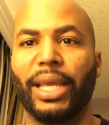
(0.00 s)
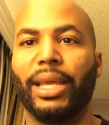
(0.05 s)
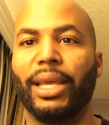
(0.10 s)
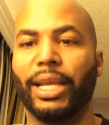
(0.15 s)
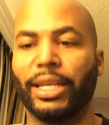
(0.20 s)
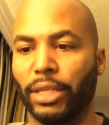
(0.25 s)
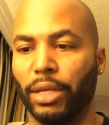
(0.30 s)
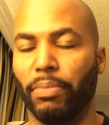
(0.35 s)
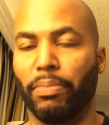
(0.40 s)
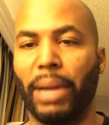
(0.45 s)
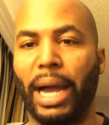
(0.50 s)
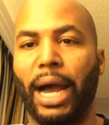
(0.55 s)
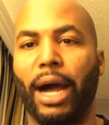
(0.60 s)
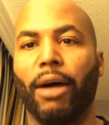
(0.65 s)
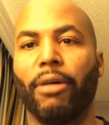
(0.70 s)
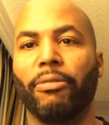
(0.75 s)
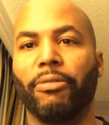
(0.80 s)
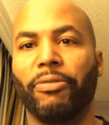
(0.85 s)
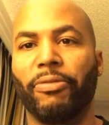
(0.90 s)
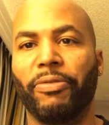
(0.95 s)
It's
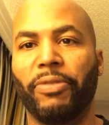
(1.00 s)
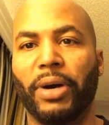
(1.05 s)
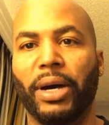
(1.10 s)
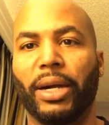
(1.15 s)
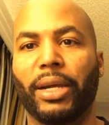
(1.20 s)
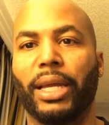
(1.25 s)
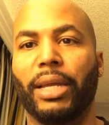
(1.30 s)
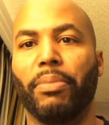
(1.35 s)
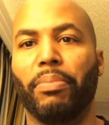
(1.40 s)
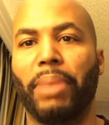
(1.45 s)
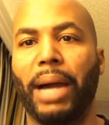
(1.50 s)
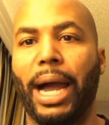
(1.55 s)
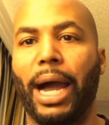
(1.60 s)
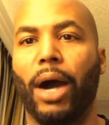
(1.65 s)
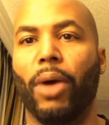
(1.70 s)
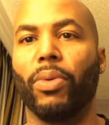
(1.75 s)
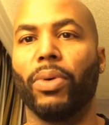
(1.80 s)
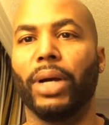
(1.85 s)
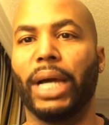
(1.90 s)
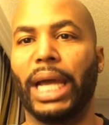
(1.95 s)
about fucking
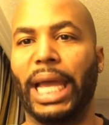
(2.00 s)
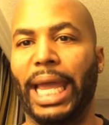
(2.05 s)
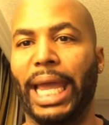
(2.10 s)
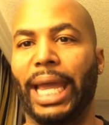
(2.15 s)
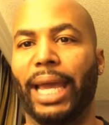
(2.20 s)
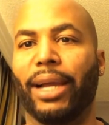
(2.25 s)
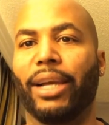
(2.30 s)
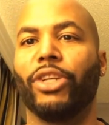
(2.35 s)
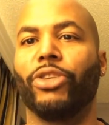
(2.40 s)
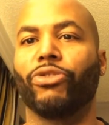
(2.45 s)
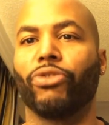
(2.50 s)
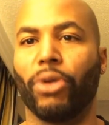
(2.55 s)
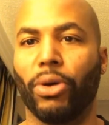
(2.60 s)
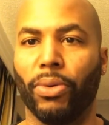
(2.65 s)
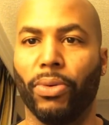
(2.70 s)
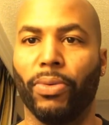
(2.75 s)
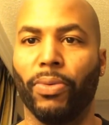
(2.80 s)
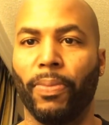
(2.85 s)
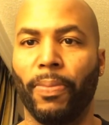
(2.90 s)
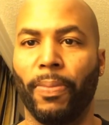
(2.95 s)
power and
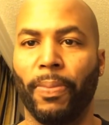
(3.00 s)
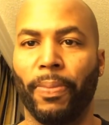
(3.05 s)
control.